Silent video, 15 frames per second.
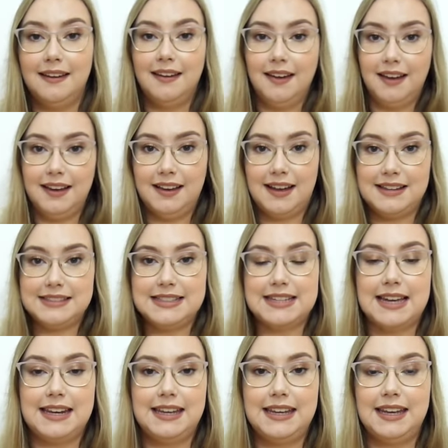Hey guys, it's
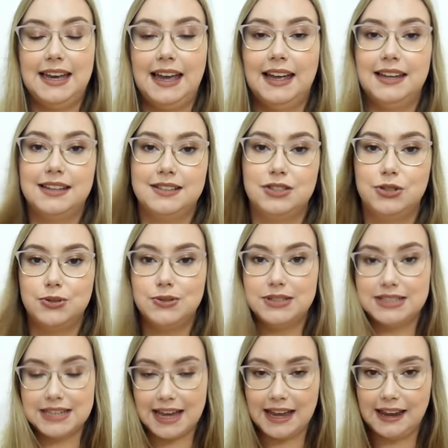Hannah here, and
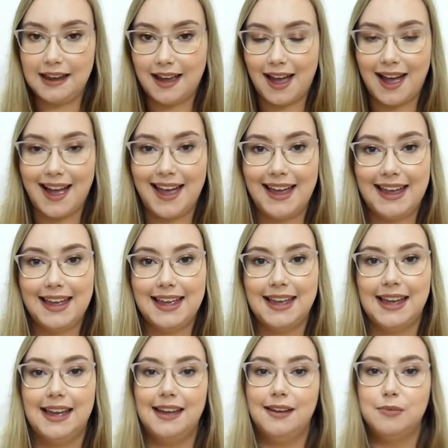today I
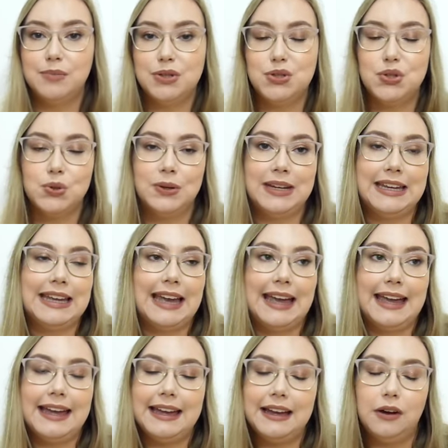am doing
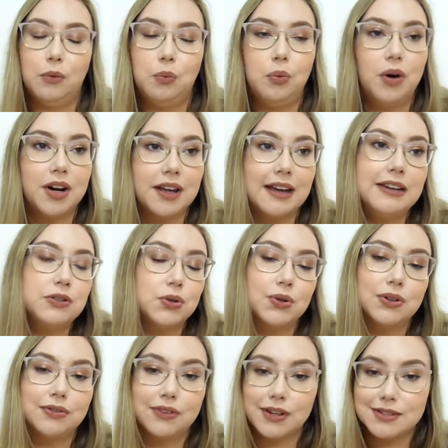a what I
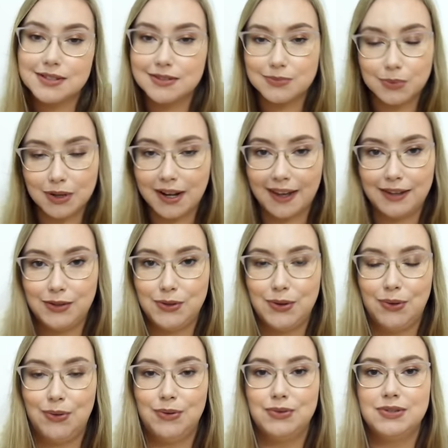took versus what I
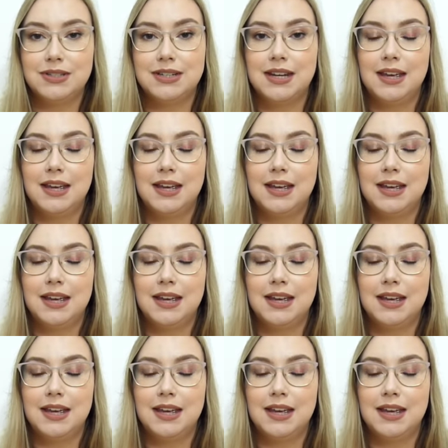used